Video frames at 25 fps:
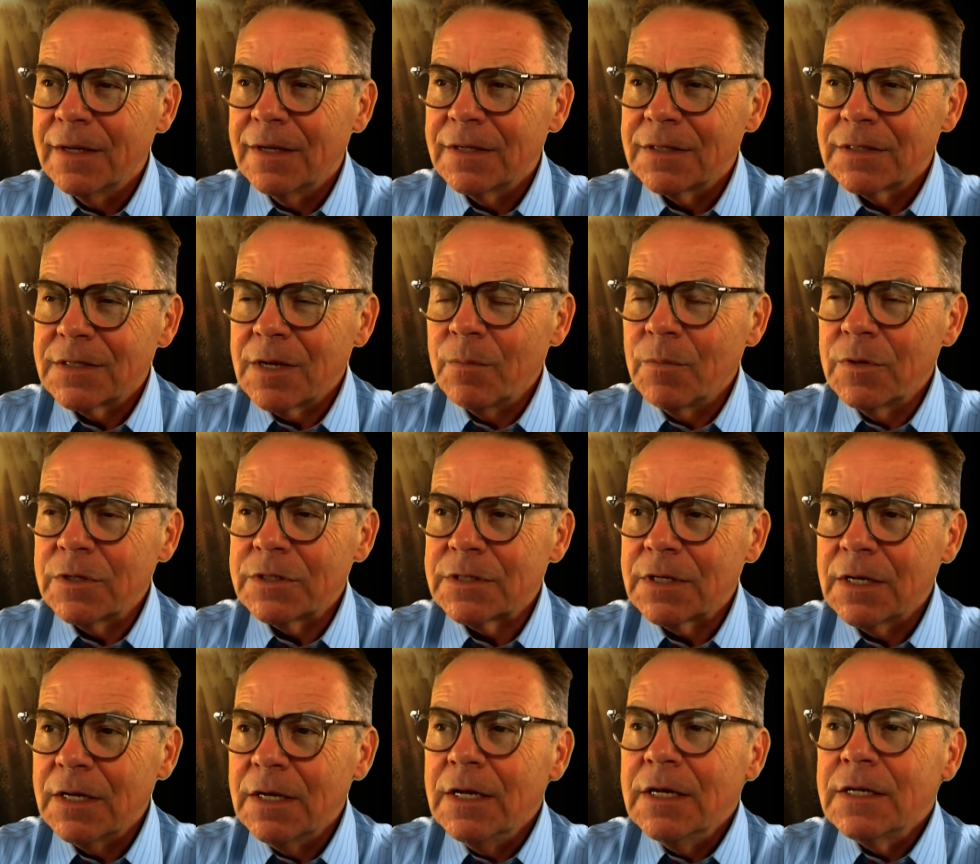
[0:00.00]

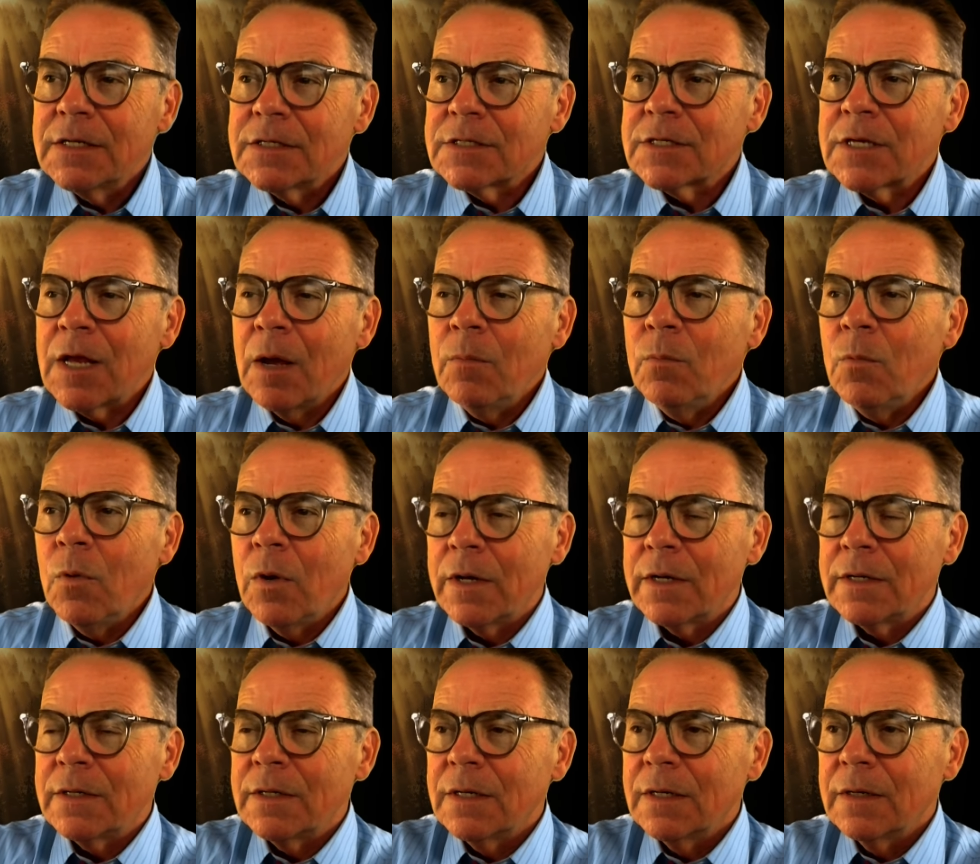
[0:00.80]

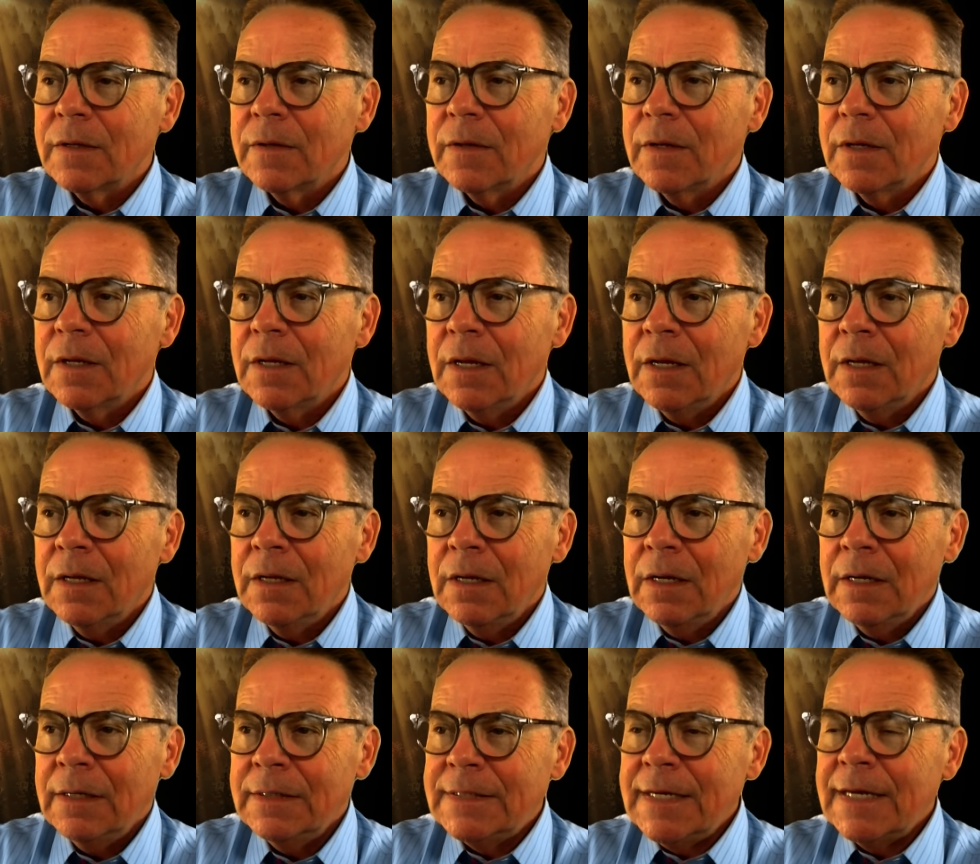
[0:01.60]
Someone
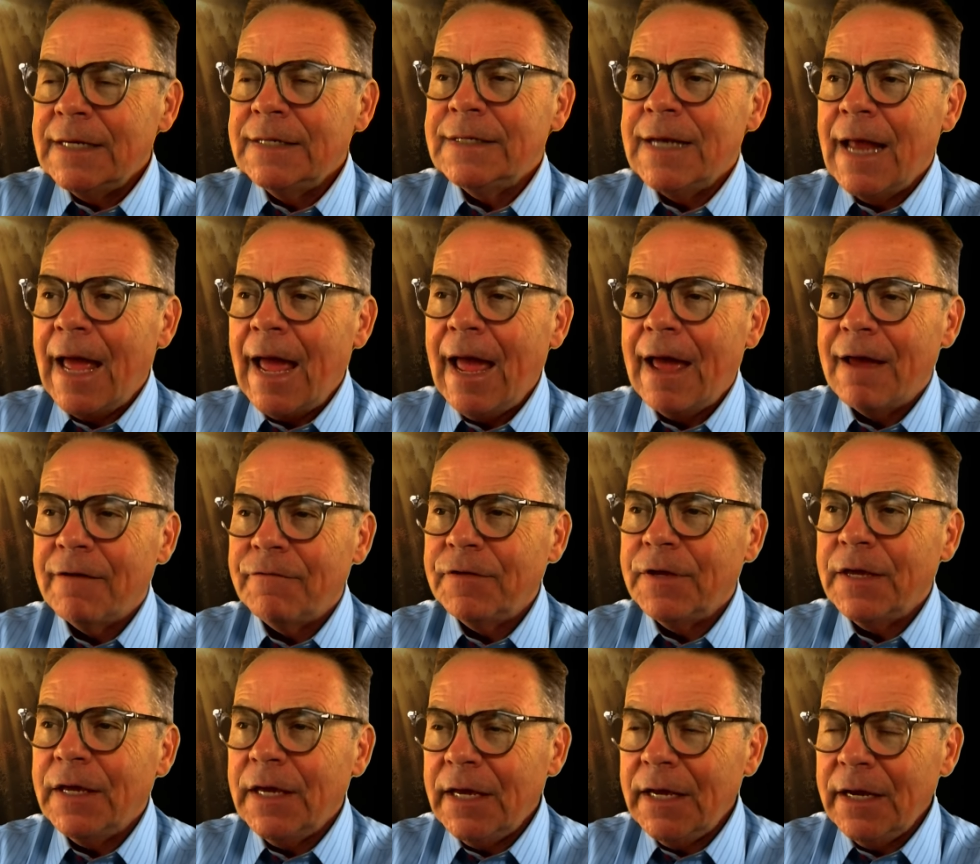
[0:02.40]
didn't have
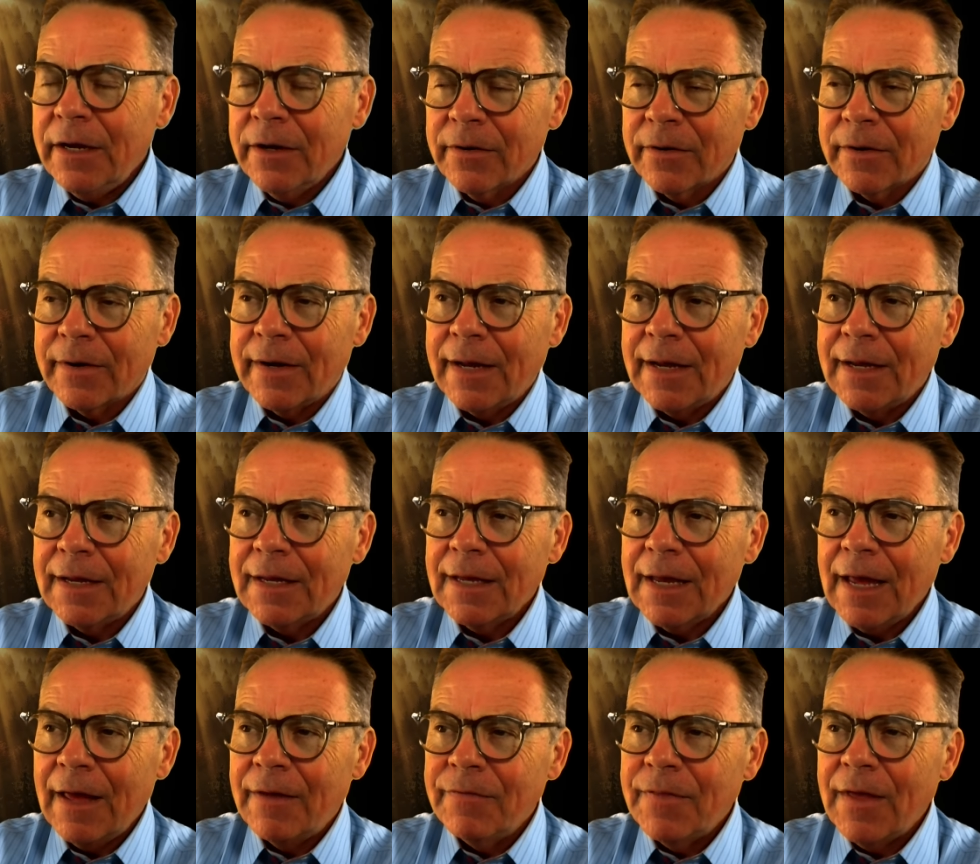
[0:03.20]
hearing
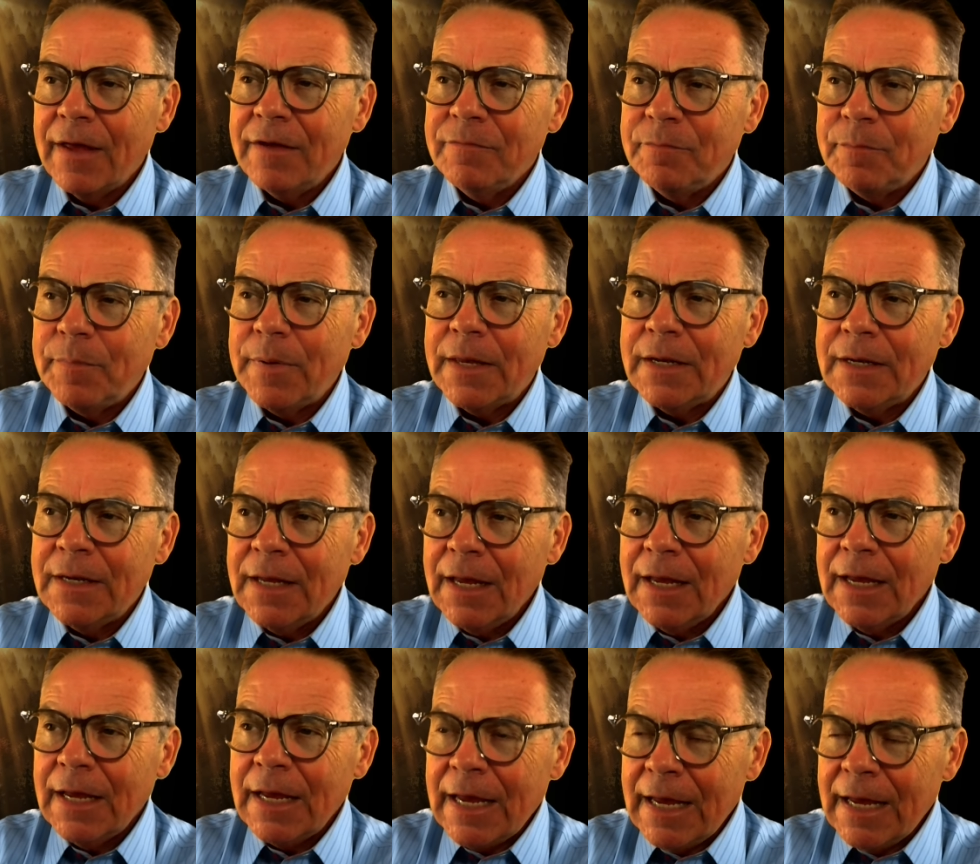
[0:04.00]
and they've been
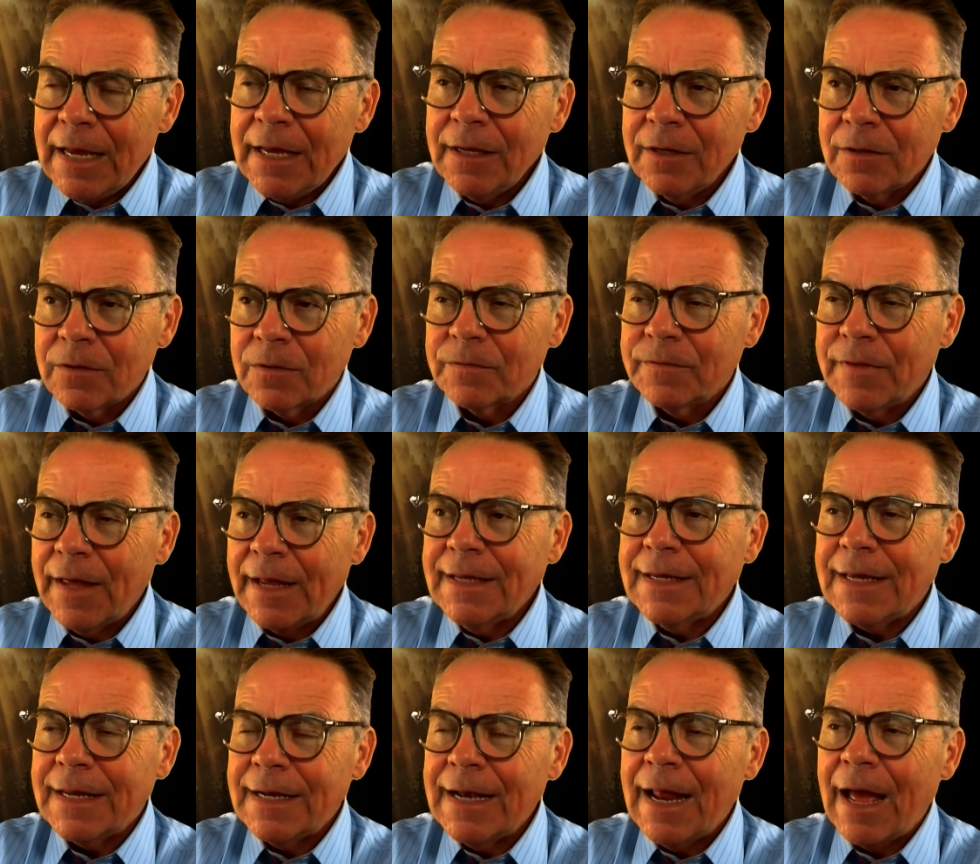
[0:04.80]
healed.
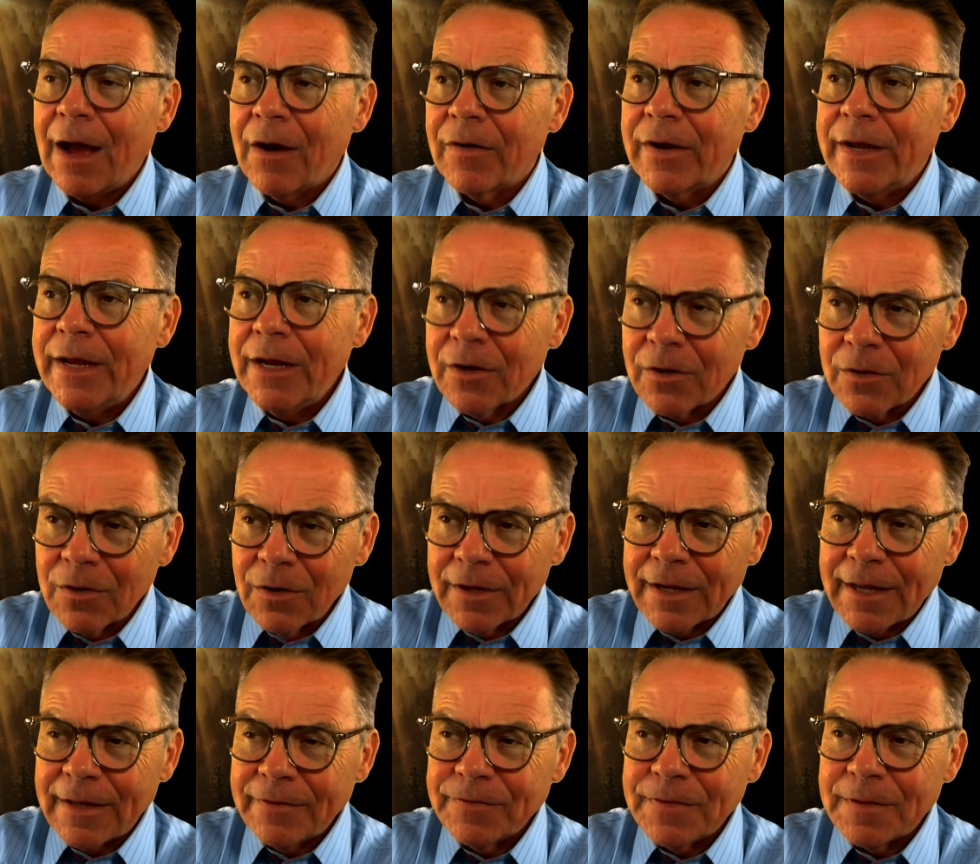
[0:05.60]
They can now hear.
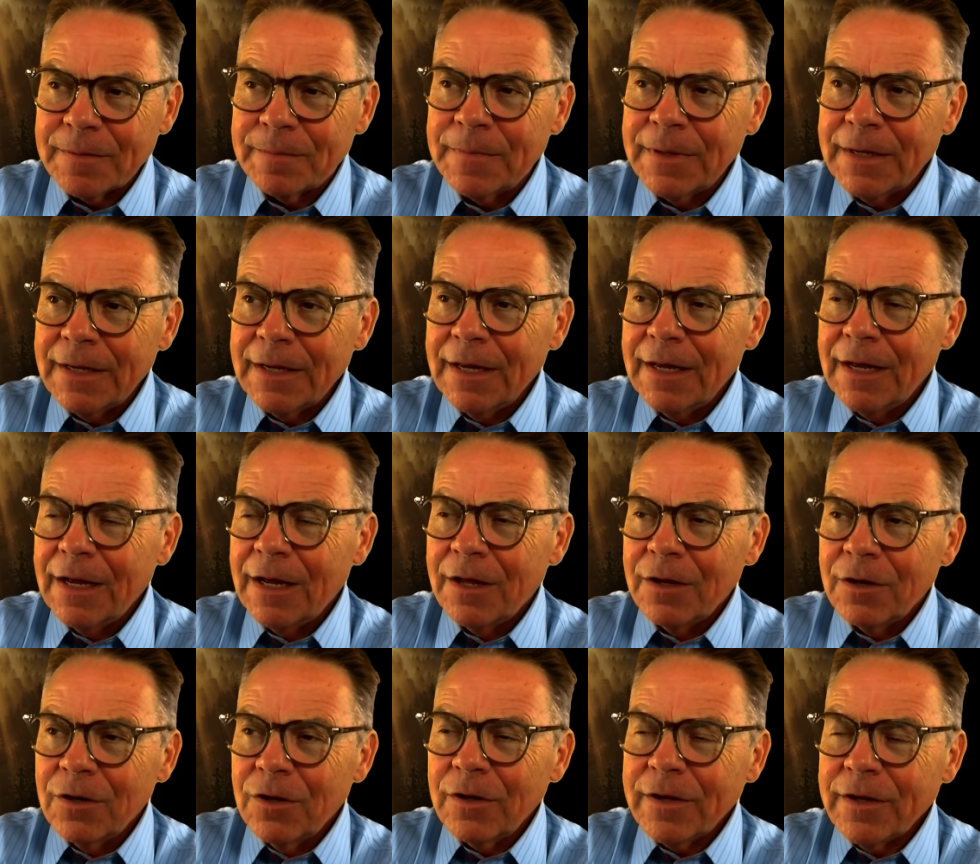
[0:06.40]
Look at them.
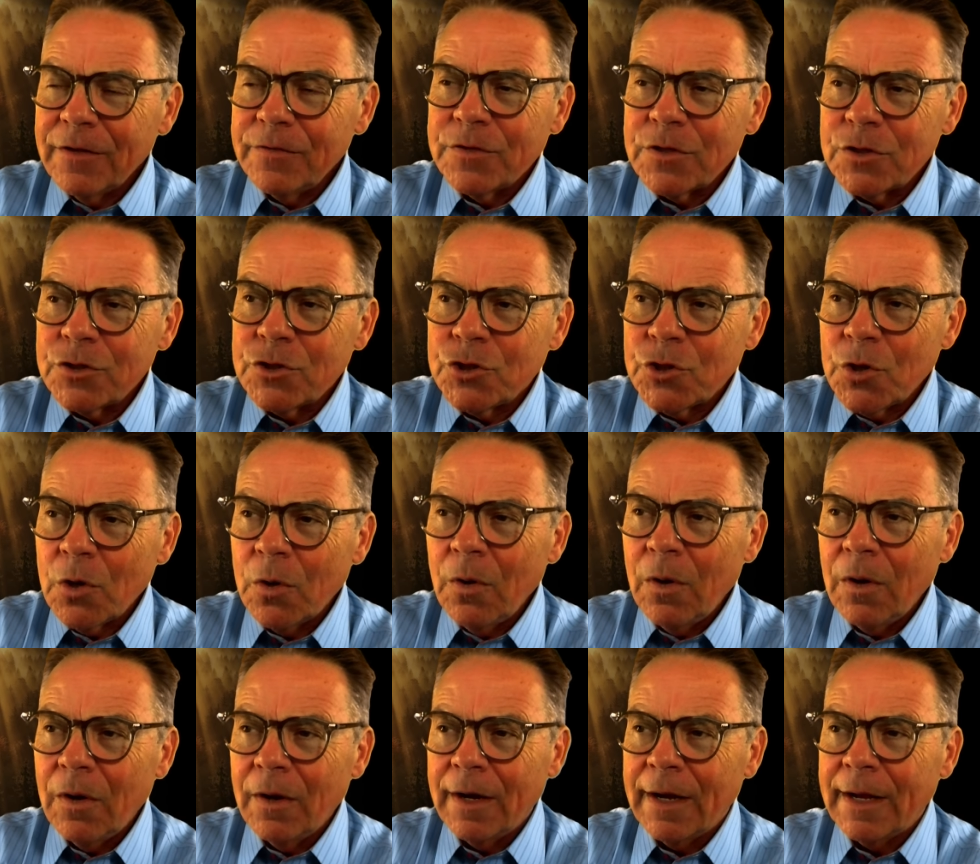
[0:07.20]
Look at the
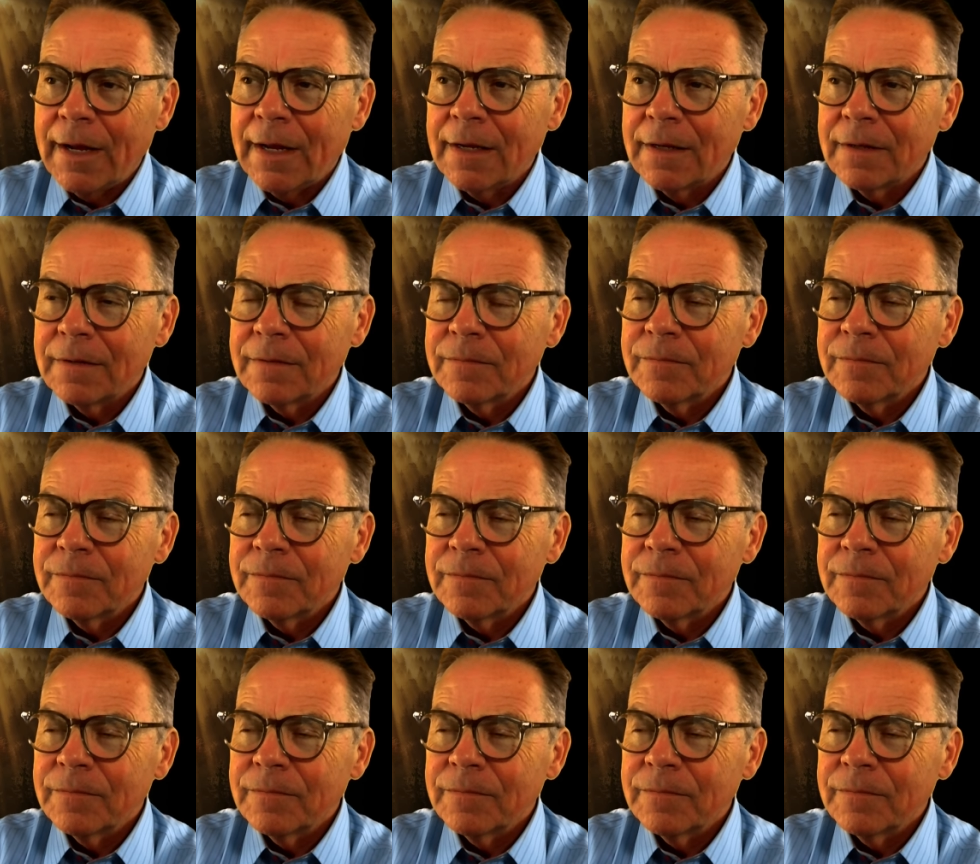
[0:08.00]
joy.